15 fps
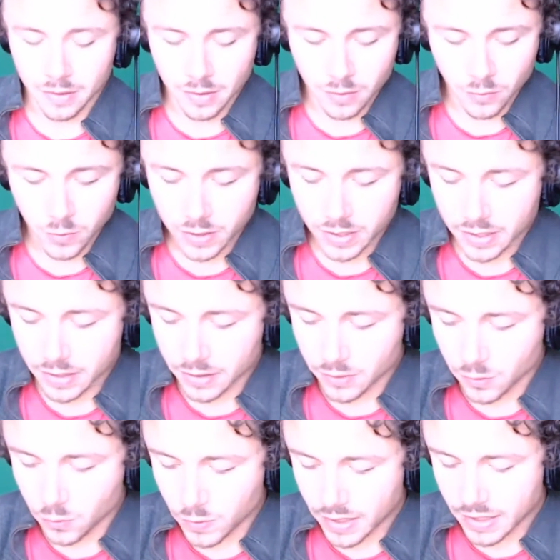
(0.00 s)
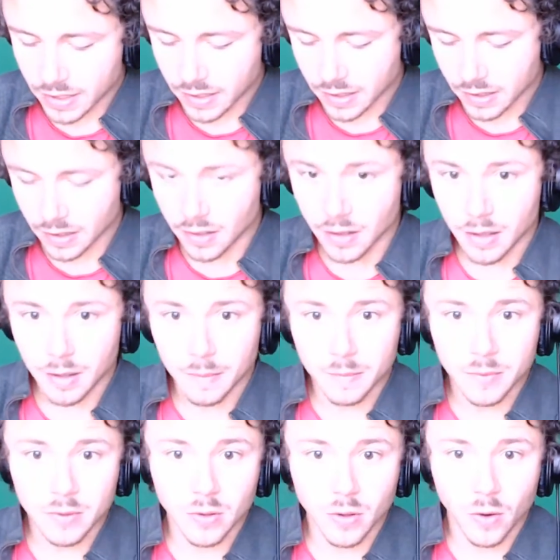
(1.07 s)
we're way
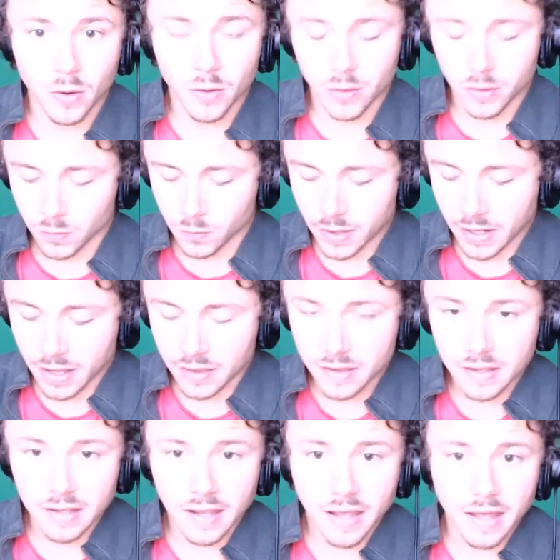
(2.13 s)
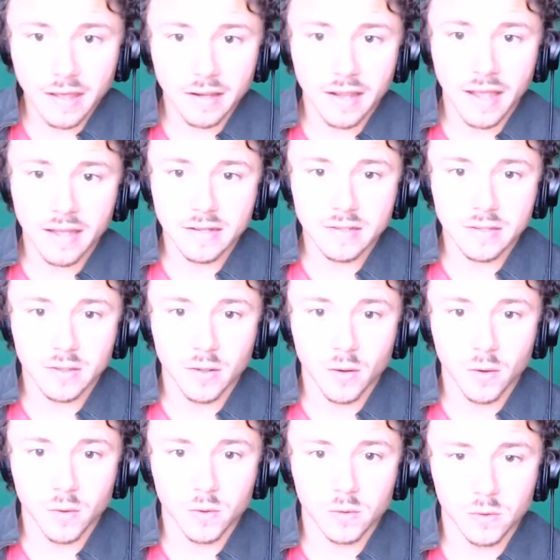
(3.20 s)
up north, where the air gets
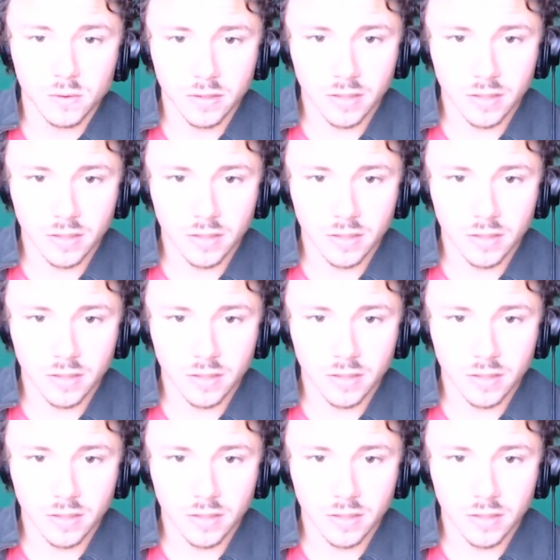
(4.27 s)
cold.